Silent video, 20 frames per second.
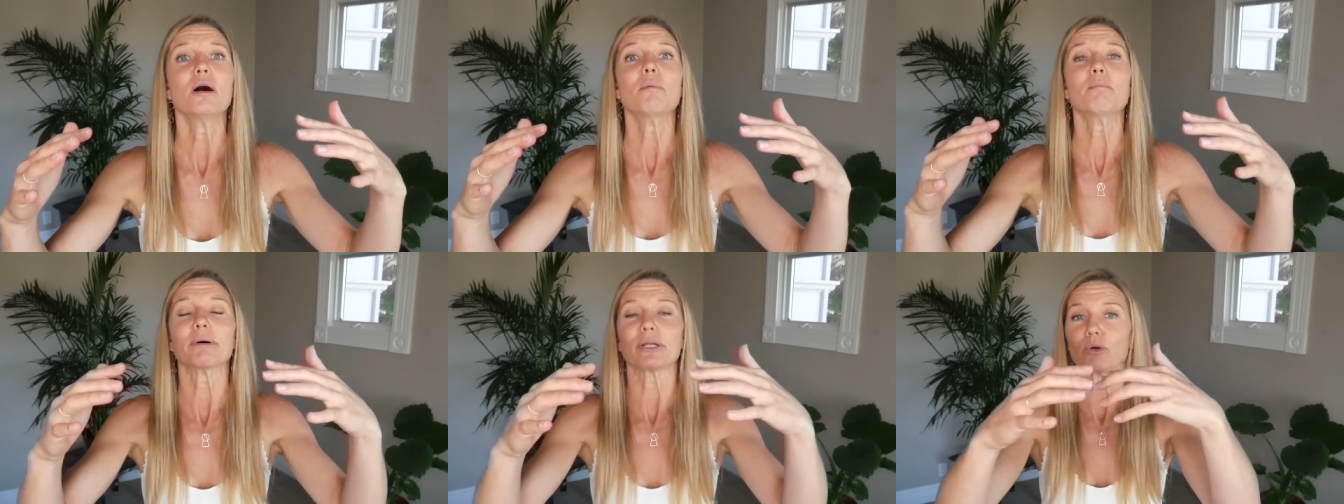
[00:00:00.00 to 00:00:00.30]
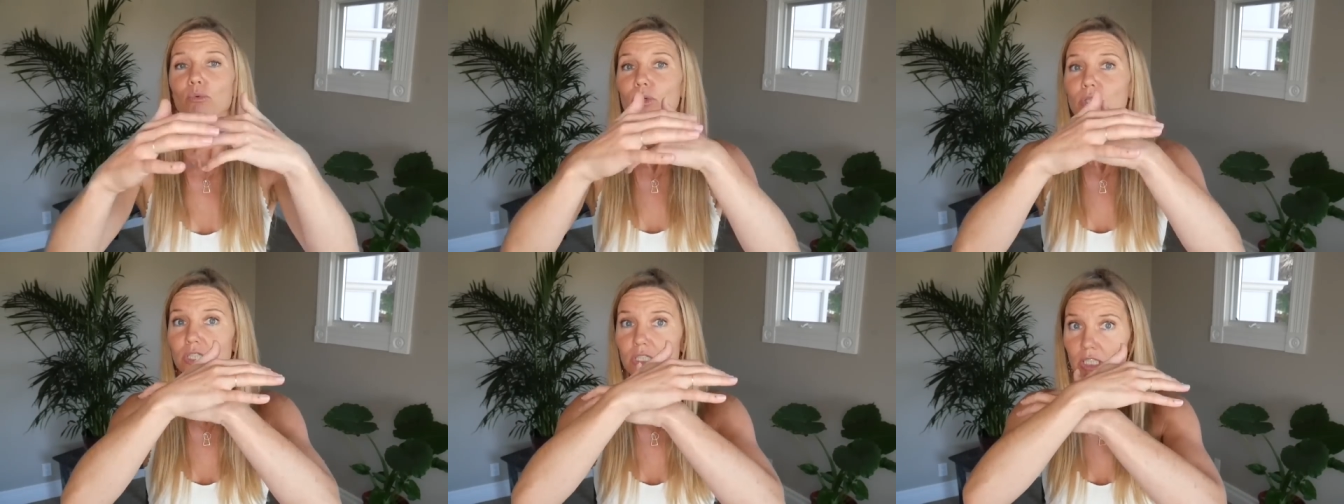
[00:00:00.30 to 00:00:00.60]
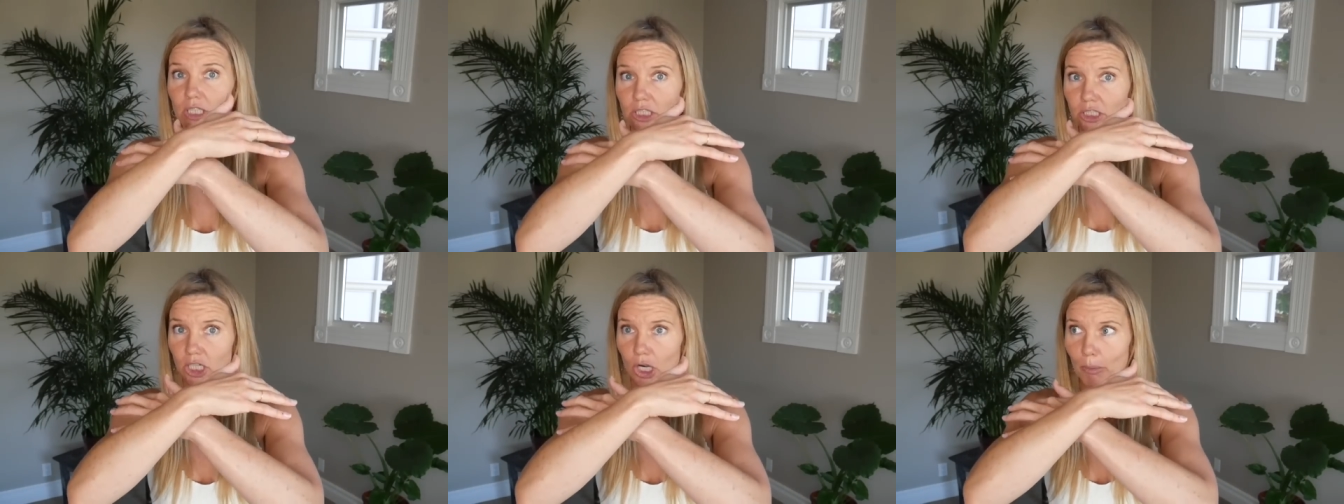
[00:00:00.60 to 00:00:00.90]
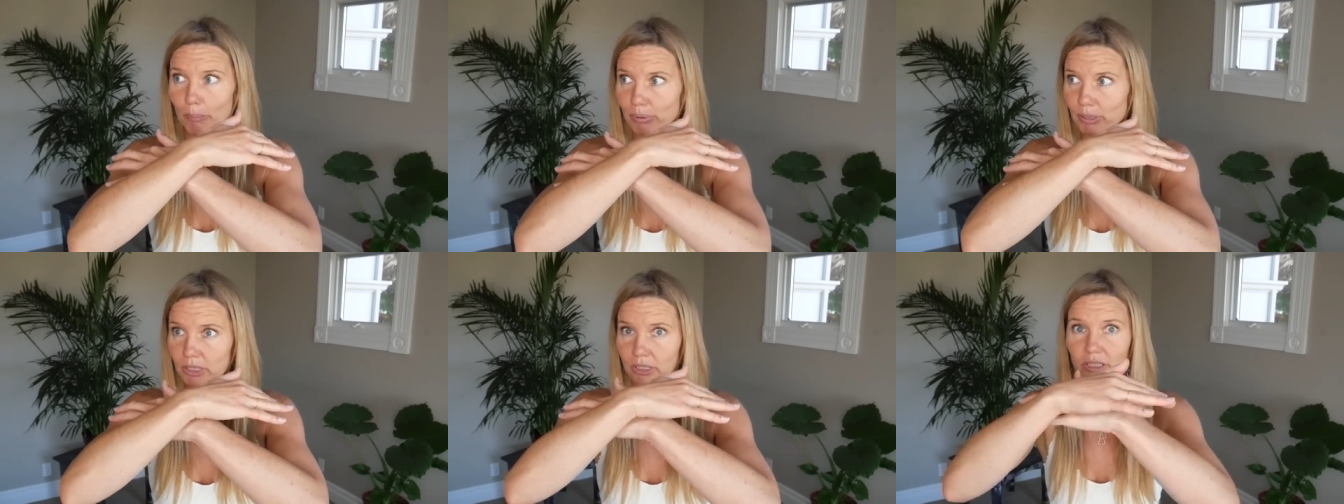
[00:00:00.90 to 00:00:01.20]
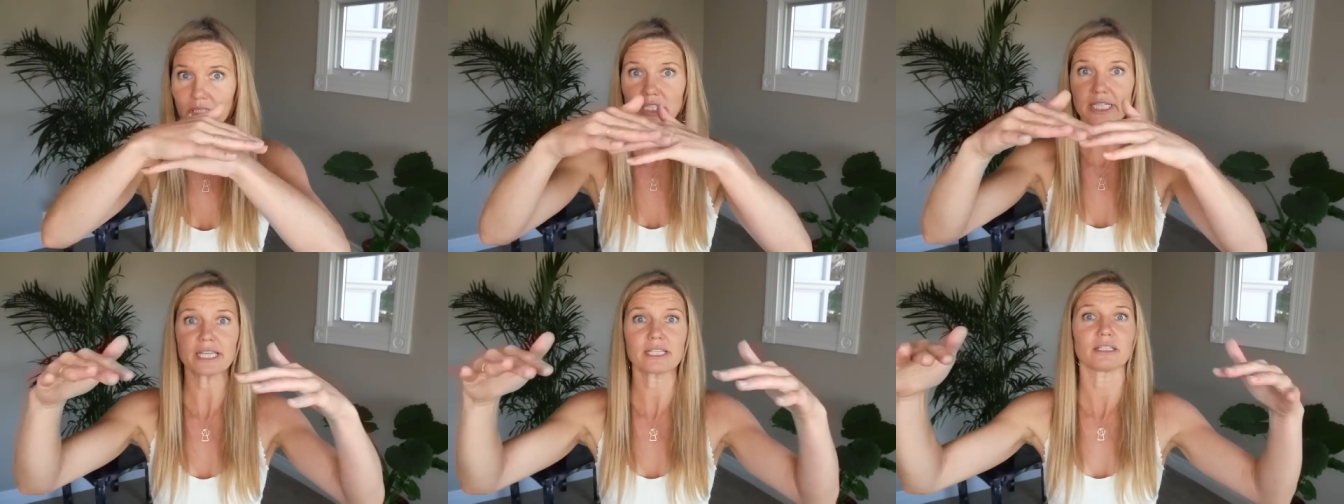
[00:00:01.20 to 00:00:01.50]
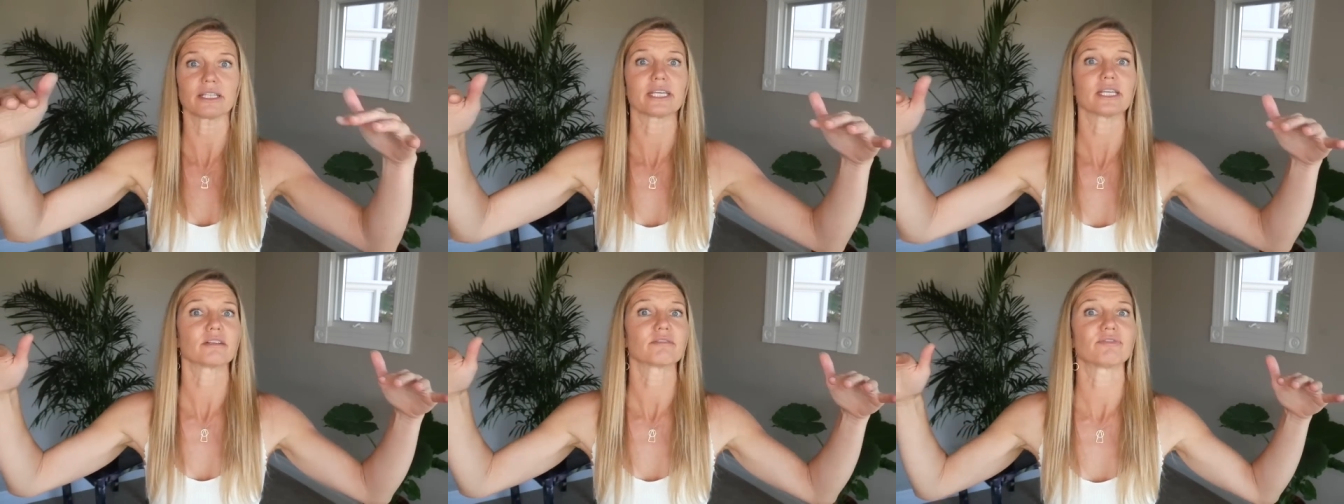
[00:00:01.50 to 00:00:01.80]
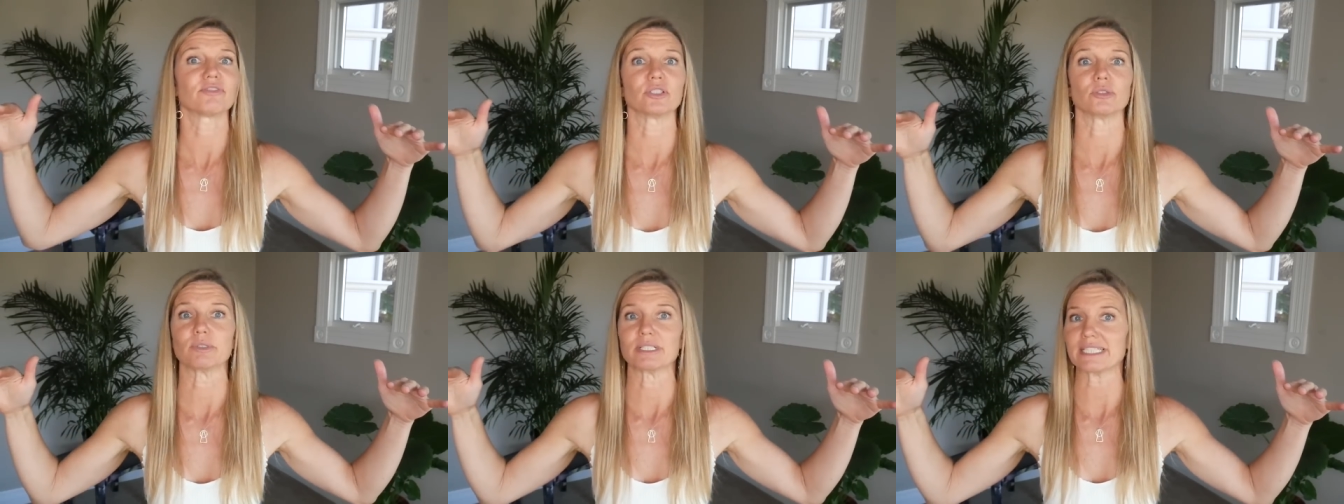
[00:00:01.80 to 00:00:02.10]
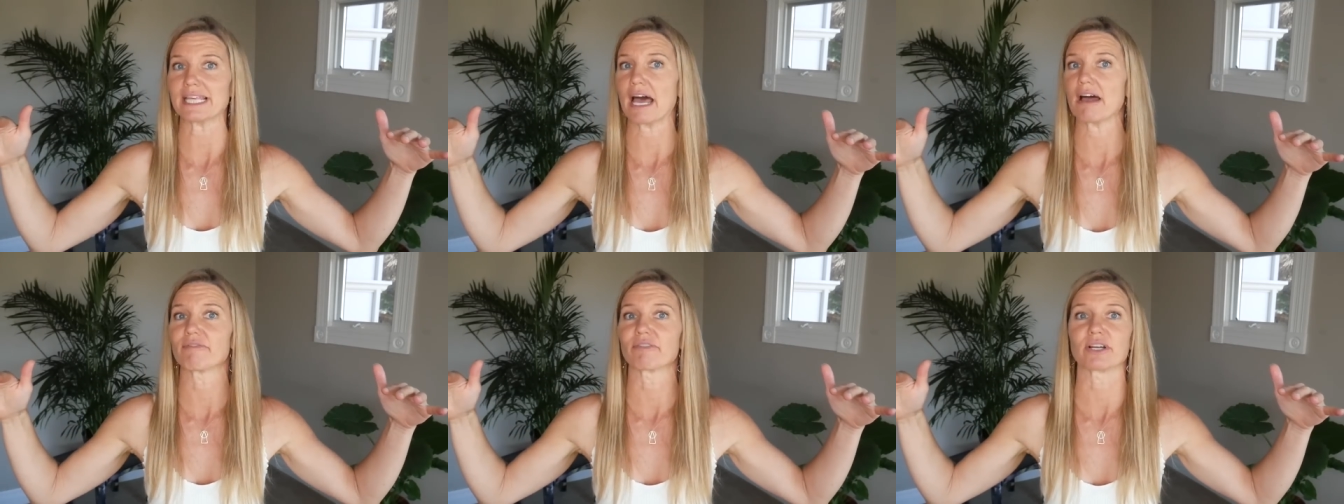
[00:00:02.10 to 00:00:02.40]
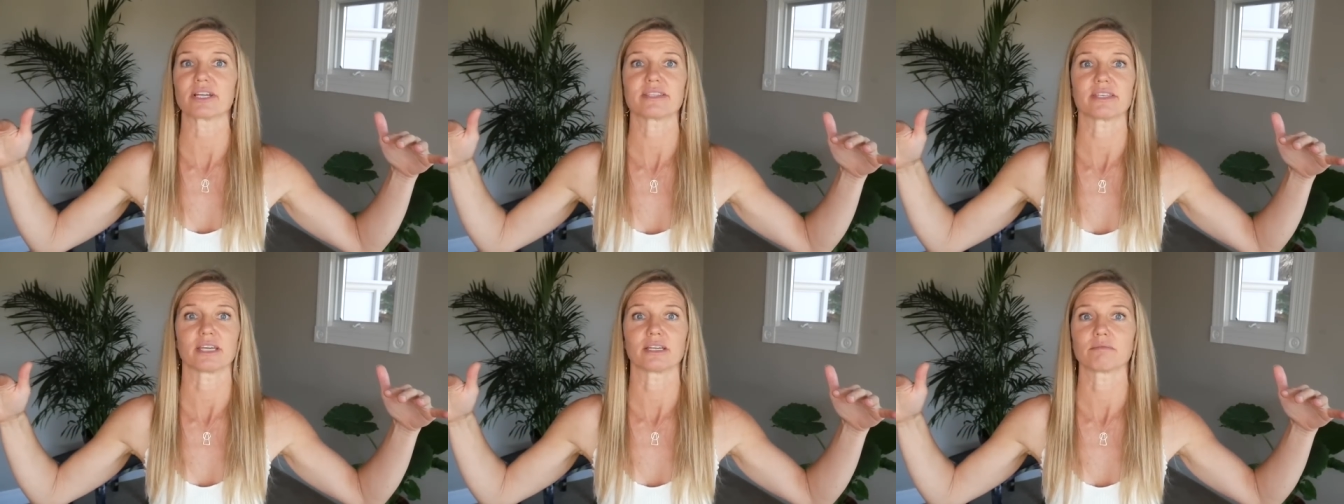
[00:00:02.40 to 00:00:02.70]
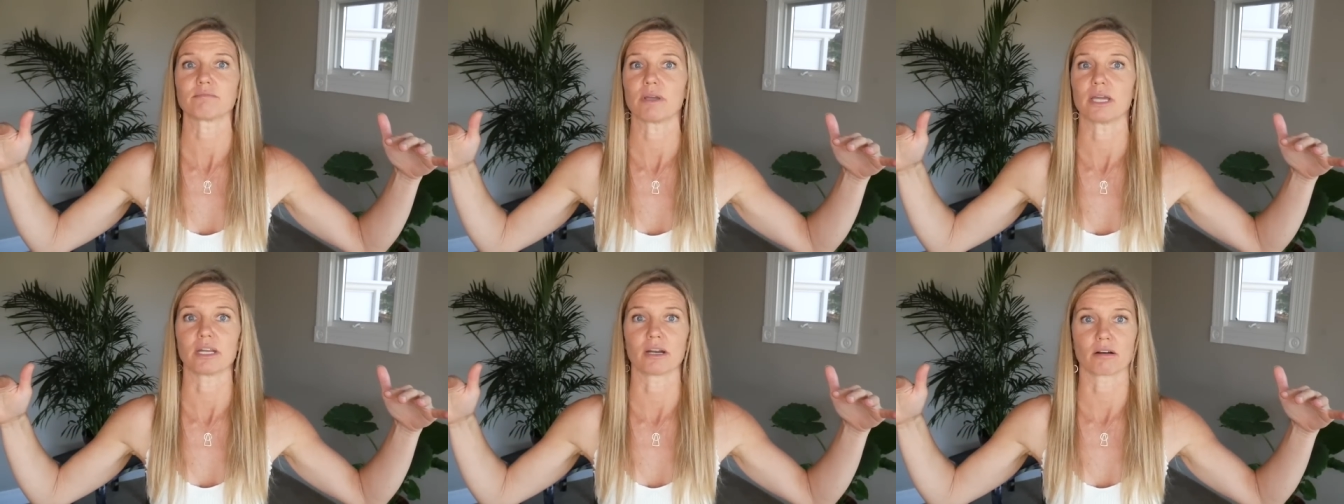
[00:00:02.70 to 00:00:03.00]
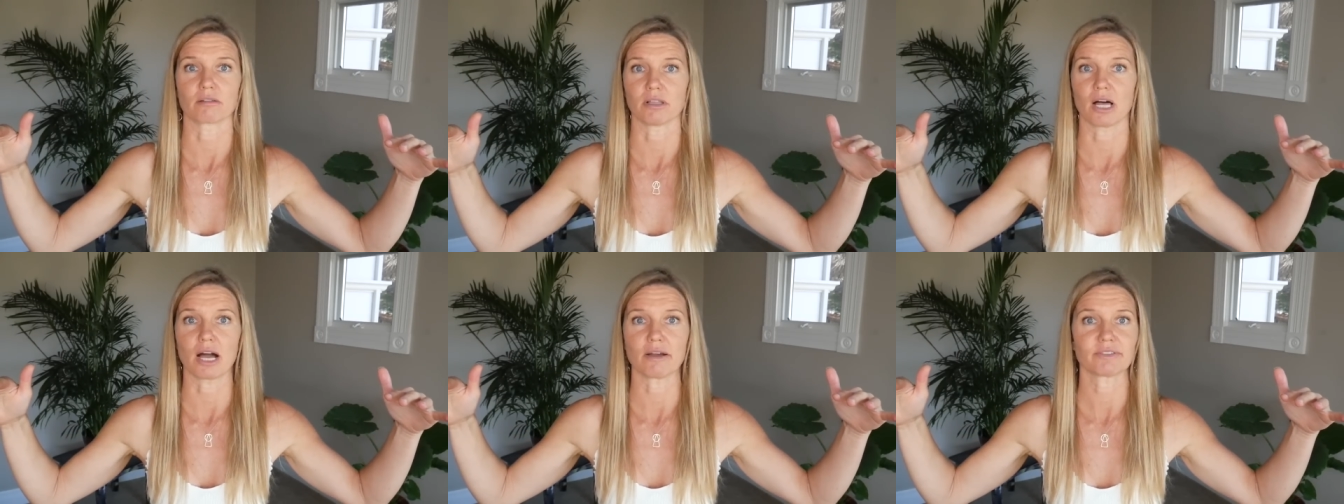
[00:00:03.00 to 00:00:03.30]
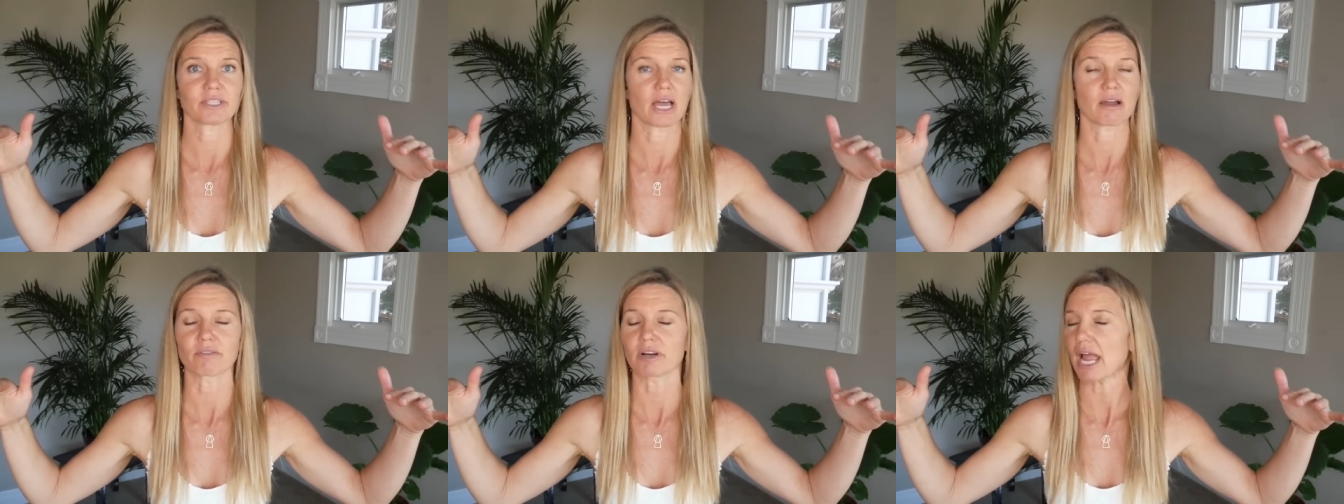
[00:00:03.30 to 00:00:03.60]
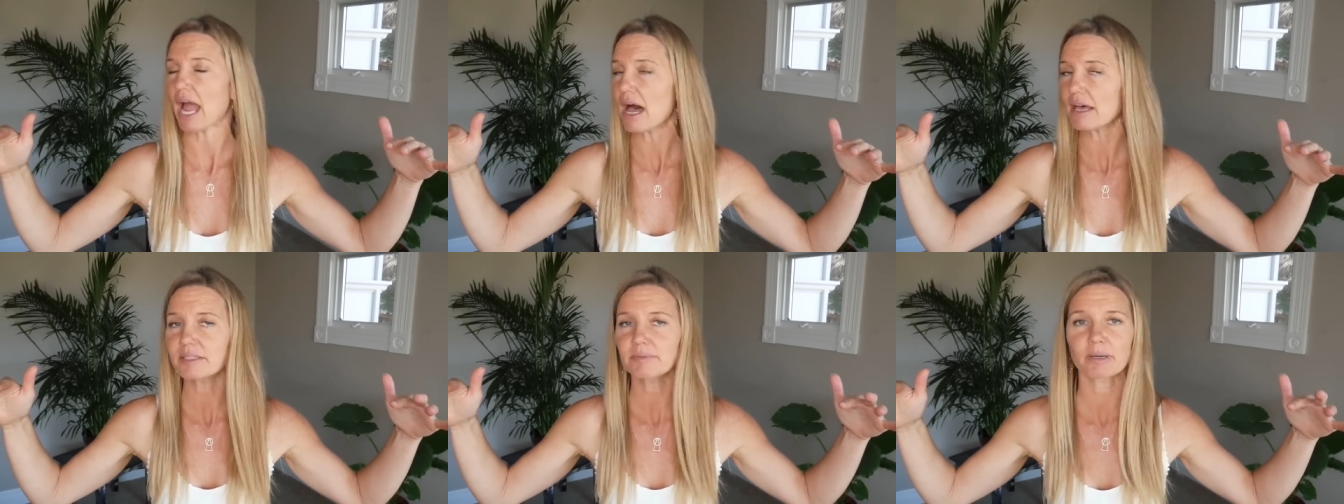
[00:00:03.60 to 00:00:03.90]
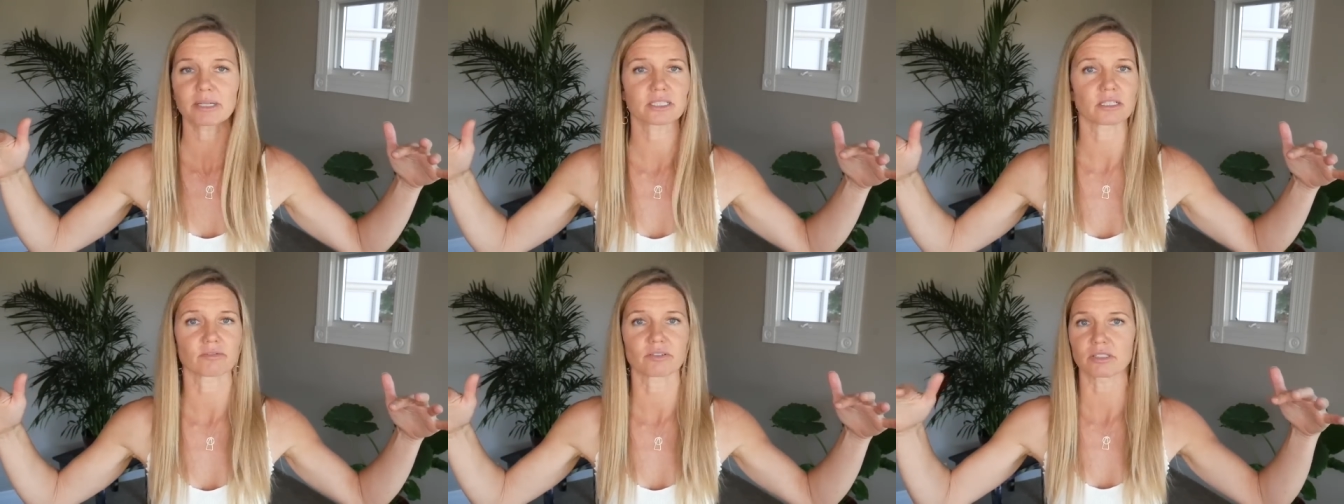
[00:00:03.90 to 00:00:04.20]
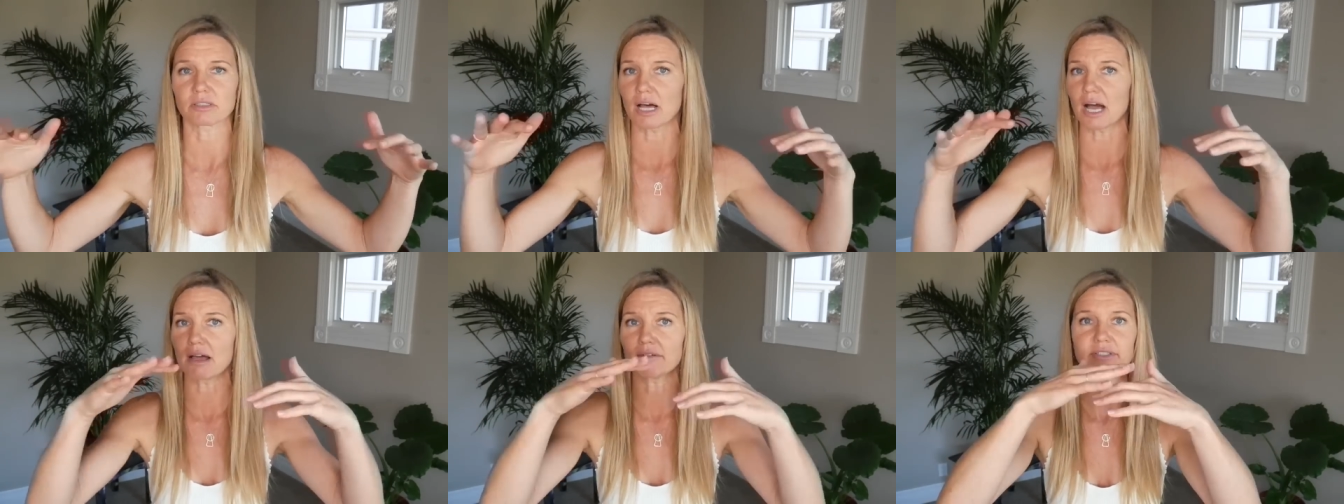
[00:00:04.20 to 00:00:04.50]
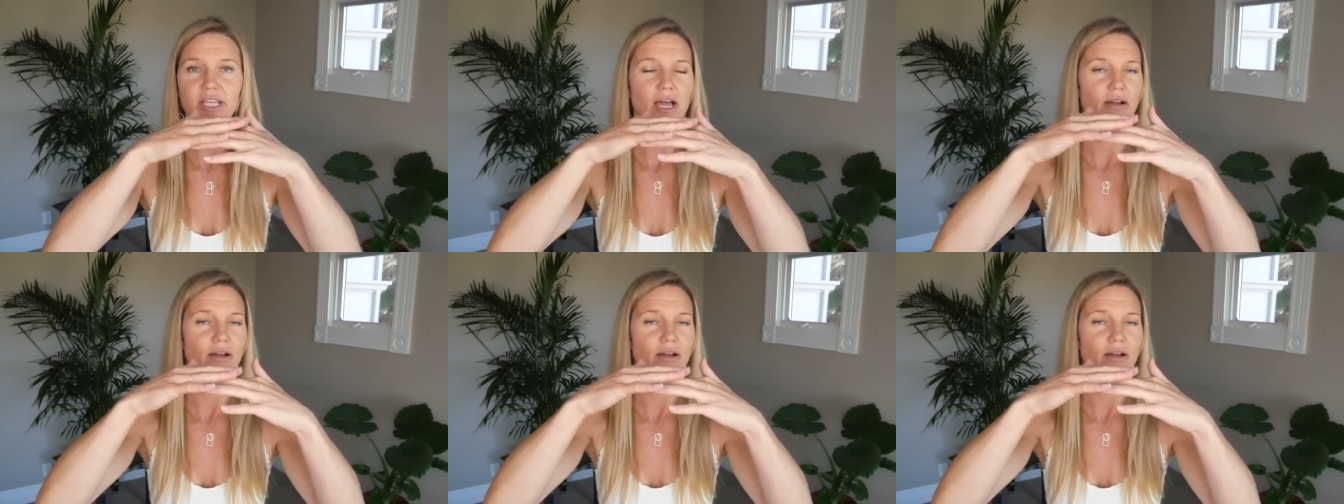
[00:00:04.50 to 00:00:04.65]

but it will completely influence everything in our lives, every aspect of our lives,